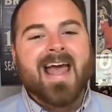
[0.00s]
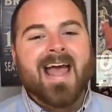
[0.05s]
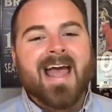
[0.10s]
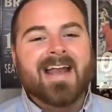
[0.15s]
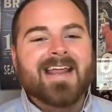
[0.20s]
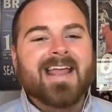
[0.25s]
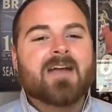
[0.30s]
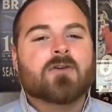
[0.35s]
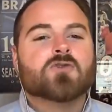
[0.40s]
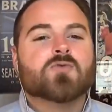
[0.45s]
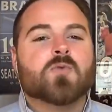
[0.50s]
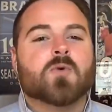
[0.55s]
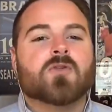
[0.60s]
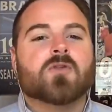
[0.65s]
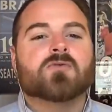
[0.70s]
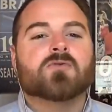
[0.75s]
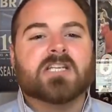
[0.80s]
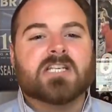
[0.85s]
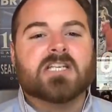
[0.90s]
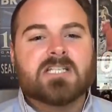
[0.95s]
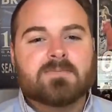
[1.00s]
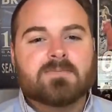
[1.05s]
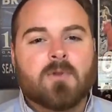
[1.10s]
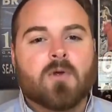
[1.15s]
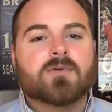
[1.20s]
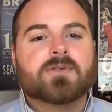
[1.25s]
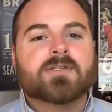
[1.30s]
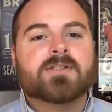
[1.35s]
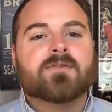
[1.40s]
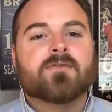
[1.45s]
and here's where those
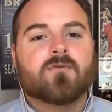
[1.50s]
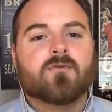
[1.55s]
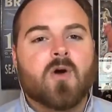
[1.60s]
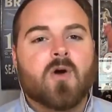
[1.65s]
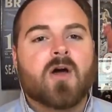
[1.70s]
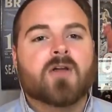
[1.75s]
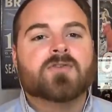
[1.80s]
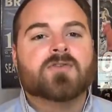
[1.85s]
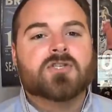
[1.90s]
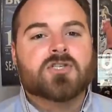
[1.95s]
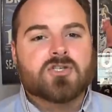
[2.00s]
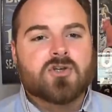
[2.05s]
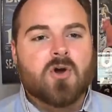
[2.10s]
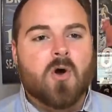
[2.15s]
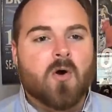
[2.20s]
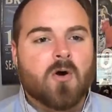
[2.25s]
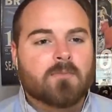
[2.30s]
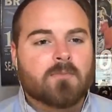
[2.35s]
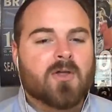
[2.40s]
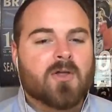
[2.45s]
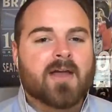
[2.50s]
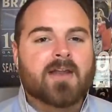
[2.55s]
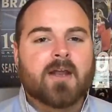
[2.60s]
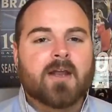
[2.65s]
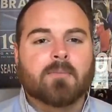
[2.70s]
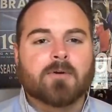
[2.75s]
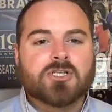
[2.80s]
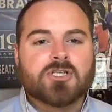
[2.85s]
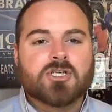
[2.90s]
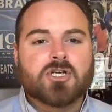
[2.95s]
explosive runs start. Play
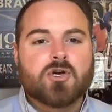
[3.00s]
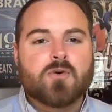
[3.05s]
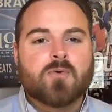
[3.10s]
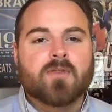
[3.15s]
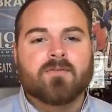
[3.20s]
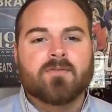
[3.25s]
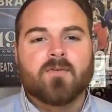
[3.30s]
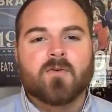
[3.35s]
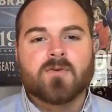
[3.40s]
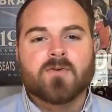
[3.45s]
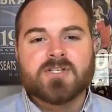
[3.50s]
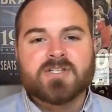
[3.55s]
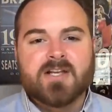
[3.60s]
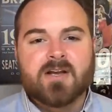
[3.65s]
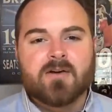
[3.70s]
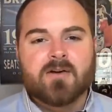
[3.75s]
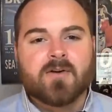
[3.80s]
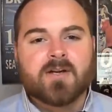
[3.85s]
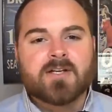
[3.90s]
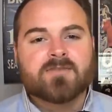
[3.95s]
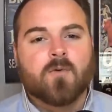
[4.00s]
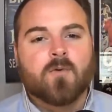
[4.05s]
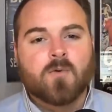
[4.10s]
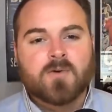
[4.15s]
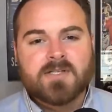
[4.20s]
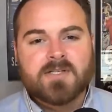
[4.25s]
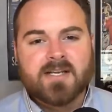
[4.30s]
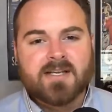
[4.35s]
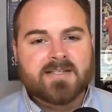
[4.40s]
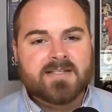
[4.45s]
number two of the first series
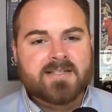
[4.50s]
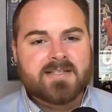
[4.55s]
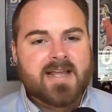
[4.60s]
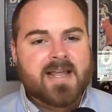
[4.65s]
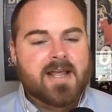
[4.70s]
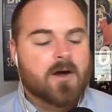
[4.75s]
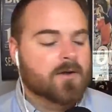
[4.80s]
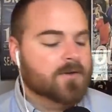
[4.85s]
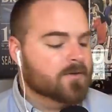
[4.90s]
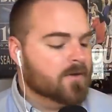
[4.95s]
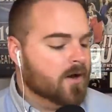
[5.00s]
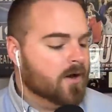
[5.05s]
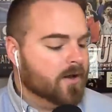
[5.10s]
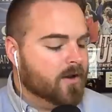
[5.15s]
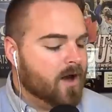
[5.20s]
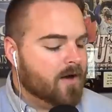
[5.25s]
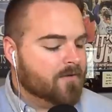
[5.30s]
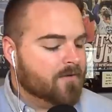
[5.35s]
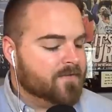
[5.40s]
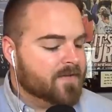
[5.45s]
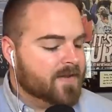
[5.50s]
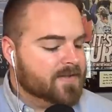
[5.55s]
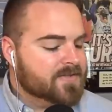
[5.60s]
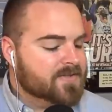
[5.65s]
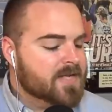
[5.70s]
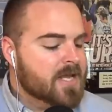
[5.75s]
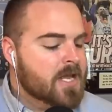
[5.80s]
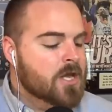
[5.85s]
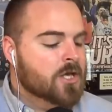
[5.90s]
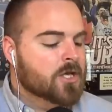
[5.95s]
for Tennessee on
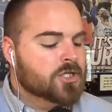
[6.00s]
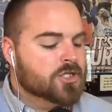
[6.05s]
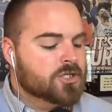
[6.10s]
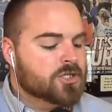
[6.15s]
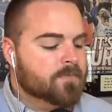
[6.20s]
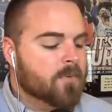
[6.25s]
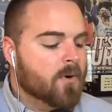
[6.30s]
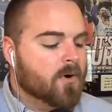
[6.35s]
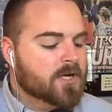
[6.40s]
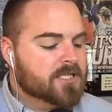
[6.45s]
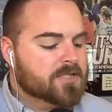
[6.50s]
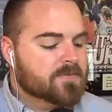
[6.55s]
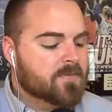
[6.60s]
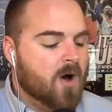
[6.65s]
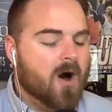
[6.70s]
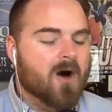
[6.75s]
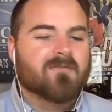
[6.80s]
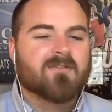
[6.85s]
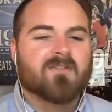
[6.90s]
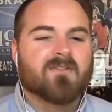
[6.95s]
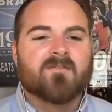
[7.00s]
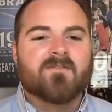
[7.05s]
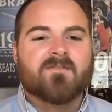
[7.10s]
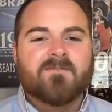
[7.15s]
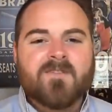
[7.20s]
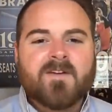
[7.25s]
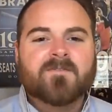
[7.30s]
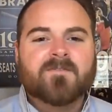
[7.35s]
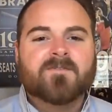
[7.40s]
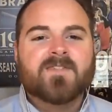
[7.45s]
offense. Jabari Small from
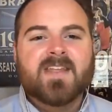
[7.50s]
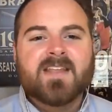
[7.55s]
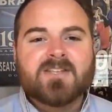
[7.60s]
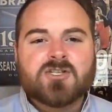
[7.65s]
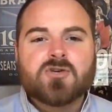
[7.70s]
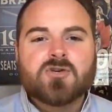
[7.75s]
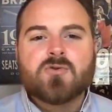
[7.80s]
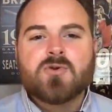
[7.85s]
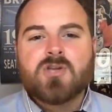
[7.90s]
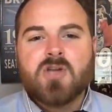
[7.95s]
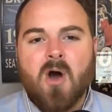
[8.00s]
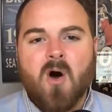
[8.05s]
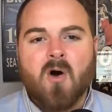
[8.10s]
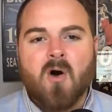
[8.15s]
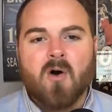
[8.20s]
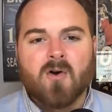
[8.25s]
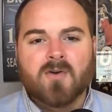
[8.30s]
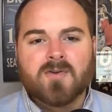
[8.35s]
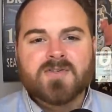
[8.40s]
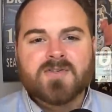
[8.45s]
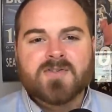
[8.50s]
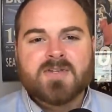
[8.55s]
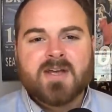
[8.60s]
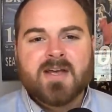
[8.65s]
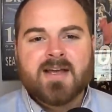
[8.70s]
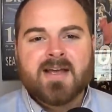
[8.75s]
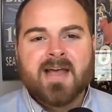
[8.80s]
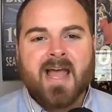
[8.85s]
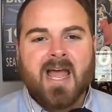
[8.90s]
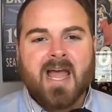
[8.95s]
52 yards.
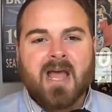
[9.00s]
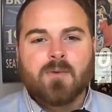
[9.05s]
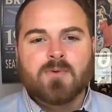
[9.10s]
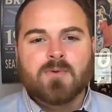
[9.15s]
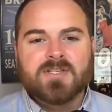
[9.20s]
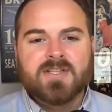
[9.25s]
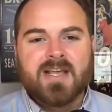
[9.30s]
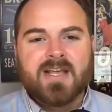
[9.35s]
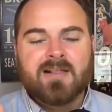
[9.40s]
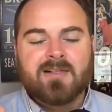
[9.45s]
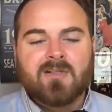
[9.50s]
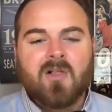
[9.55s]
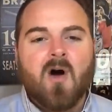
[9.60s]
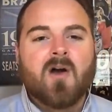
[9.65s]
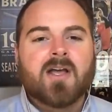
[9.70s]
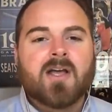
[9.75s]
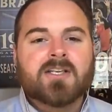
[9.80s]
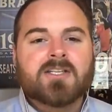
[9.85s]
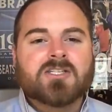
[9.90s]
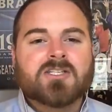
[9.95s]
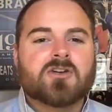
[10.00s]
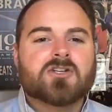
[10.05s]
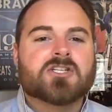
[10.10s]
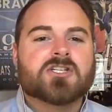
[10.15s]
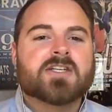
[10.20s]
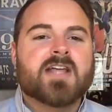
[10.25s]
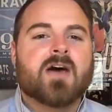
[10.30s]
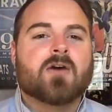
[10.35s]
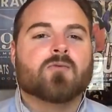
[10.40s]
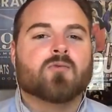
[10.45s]
It was the longest
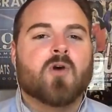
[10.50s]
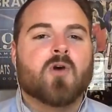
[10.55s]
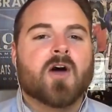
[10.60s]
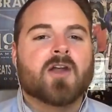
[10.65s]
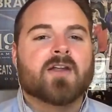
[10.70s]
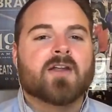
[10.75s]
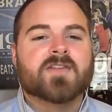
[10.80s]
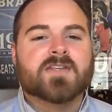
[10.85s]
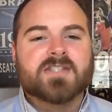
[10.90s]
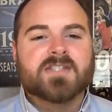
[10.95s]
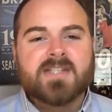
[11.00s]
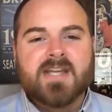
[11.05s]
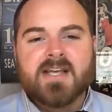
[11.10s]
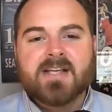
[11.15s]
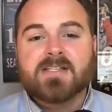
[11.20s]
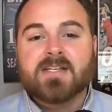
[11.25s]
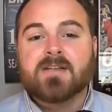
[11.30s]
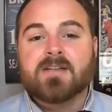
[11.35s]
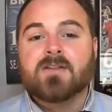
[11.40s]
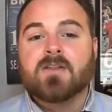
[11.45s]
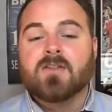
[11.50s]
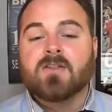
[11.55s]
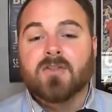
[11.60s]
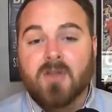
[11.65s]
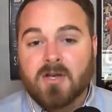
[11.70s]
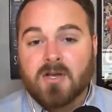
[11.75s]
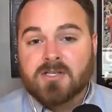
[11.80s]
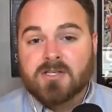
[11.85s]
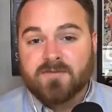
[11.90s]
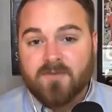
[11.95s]
touchdown run of the season
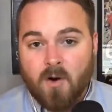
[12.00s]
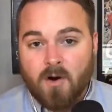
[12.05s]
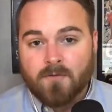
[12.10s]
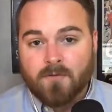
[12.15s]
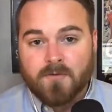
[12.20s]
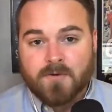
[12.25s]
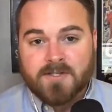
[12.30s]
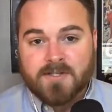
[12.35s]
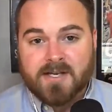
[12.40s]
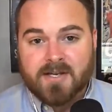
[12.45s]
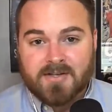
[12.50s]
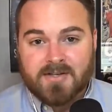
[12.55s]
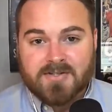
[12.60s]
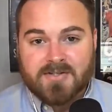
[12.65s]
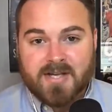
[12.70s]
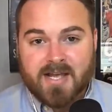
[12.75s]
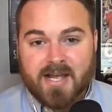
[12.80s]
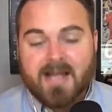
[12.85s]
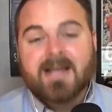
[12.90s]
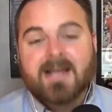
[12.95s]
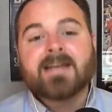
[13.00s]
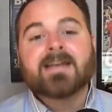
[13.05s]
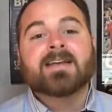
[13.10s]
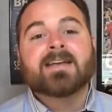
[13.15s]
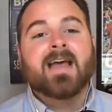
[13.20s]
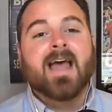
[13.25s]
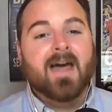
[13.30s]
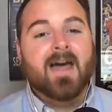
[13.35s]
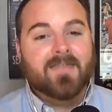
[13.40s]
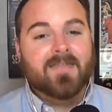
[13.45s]
thus far for Tennessee.
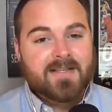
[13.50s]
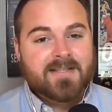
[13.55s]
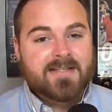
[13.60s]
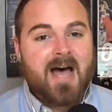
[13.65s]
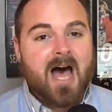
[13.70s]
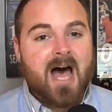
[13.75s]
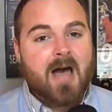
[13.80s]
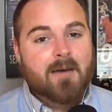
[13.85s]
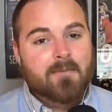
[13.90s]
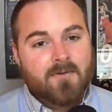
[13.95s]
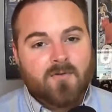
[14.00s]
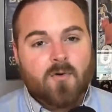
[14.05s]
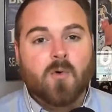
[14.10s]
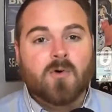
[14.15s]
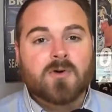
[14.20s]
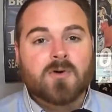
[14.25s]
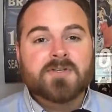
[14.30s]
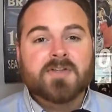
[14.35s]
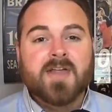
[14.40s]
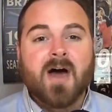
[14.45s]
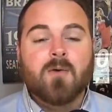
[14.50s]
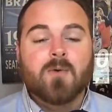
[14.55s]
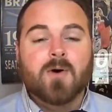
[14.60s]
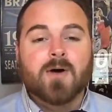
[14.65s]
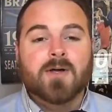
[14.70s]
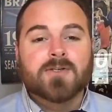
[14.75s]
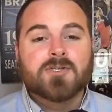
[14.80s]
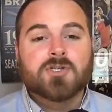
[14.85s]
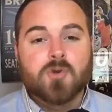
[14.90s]
At the time, of course, that was